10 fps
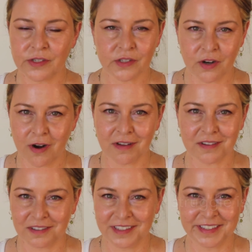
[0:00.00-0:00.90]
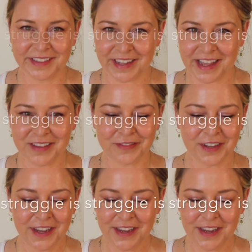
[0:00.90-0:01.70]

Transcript: struggle in life,